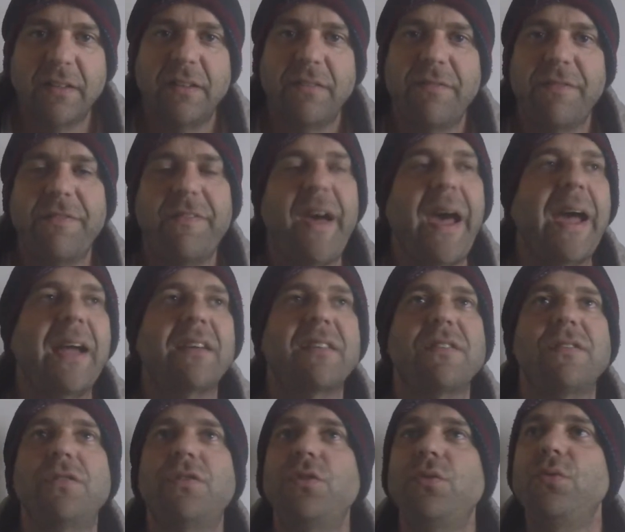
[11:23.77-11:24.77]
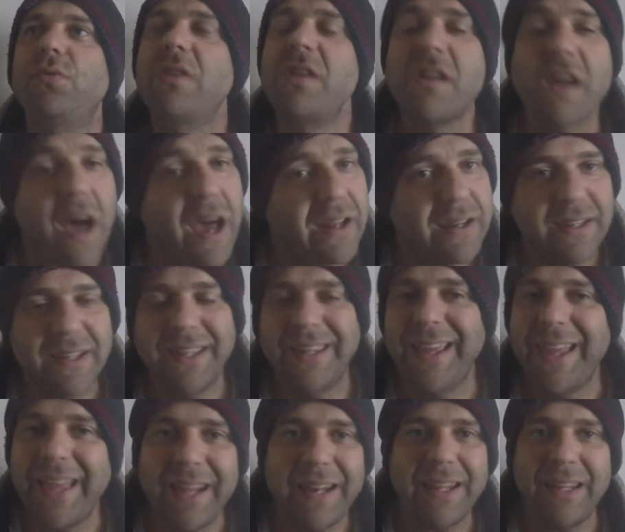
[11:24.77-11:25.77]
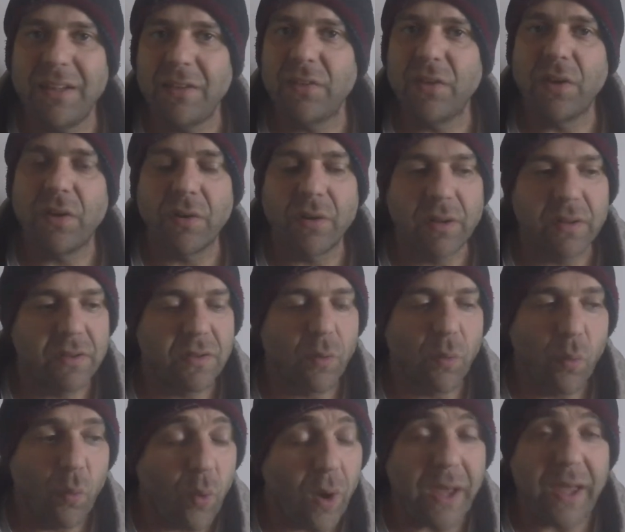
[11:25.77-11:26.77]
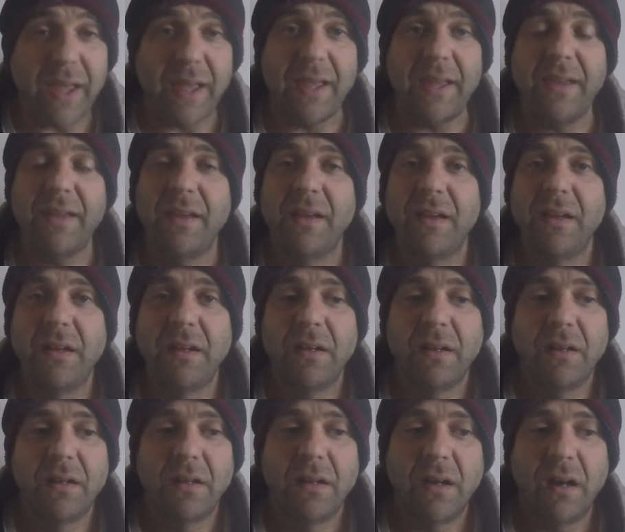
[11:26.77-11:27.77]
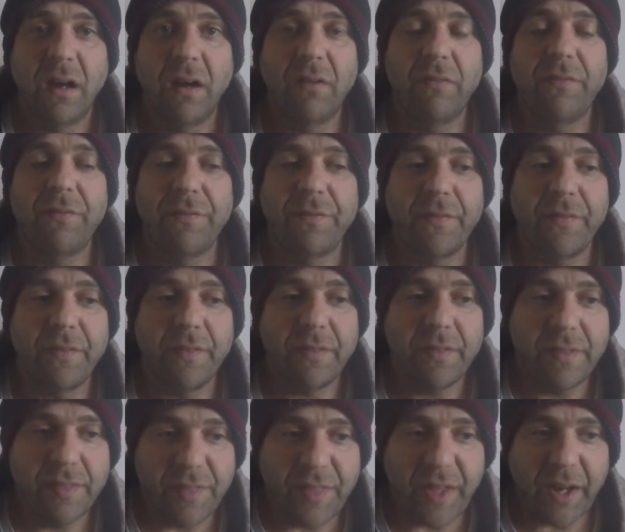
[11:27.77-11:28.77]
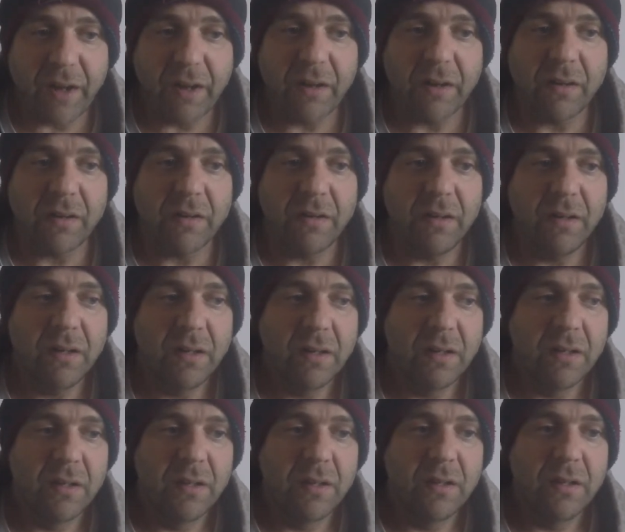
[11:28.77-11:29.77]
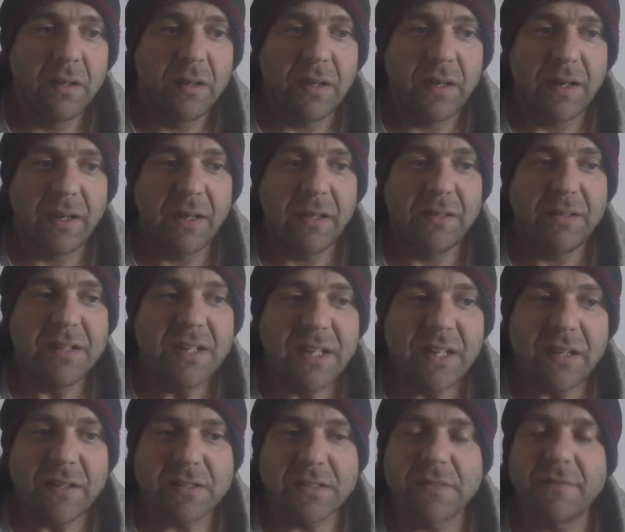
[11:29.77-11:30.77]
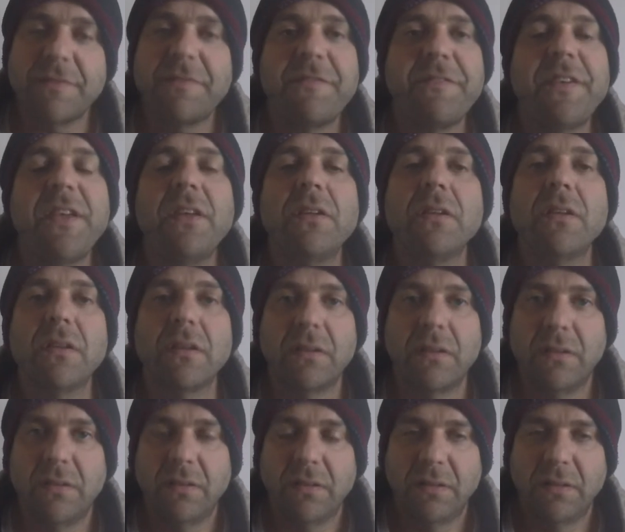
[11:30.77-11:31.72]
Facts do not get in the way of their need to feel